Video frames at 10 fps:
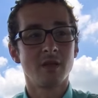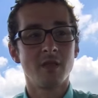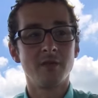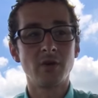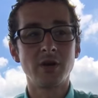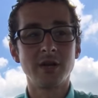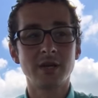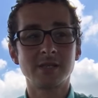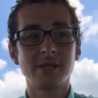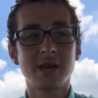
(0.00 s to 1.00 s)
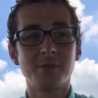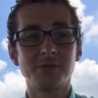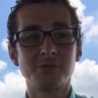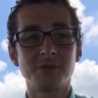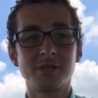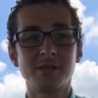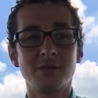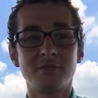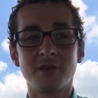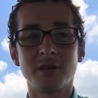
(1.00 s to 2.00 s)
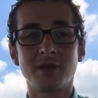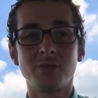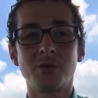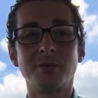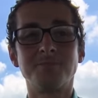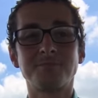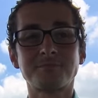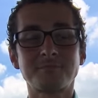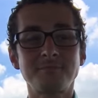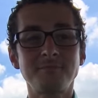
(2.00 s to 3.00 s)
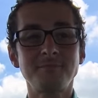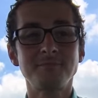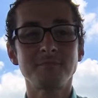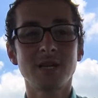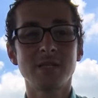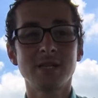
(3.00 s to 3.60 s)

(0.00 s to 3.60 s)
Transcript: The very next day, I was arrested on a felony warrant. As